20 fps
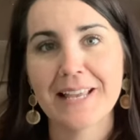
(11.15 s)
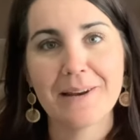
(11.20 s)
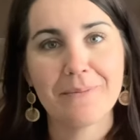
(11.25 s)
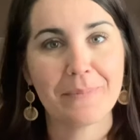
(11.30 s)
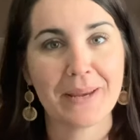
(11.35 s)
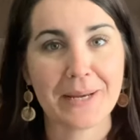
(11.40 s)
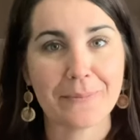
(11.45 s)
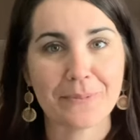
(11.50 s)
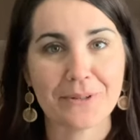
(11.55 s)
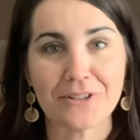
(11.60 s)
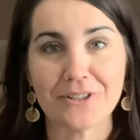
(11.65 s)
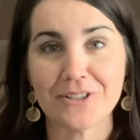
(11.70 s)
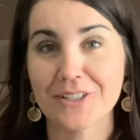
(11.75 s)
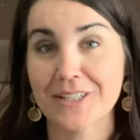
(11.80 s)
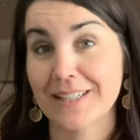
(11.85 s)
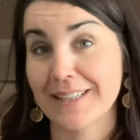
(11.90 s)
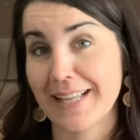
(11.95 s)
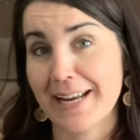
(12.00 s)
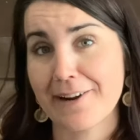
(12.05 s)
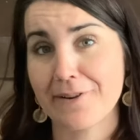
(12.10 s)
and papers
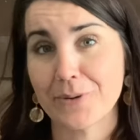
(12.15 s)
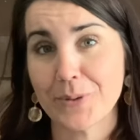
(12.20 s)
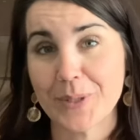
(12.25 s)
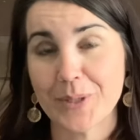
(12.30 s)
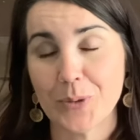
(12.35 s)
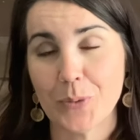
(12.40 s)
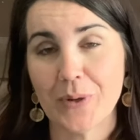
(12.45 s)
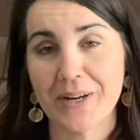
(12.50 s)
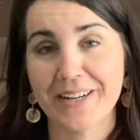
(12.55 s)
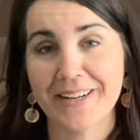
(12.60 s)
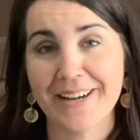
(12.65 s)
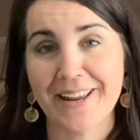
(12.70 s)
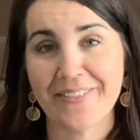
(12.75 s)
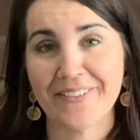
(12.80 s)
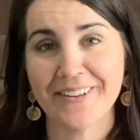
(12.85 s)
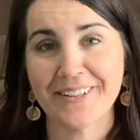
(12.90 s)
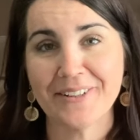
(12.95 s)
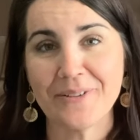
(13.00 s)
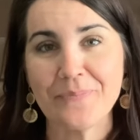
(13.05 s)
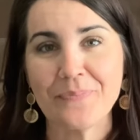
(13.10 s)
to layer with one
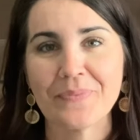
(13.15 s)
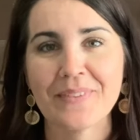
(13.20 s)
another.